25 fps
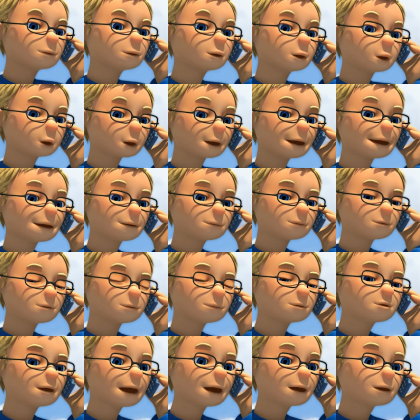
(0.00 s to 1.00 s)
Okay,
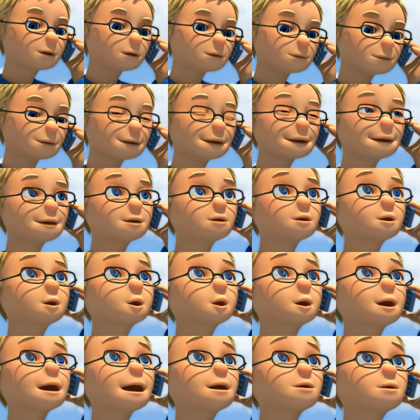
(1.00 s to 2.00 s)
well, it's
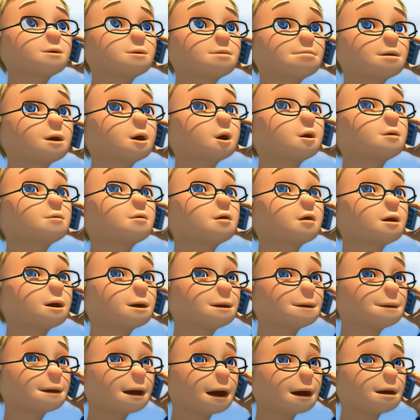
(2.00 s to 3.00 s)
quite small for a
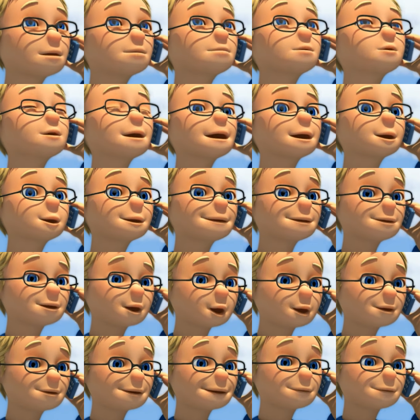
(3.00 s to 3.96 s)
start, but I only saw its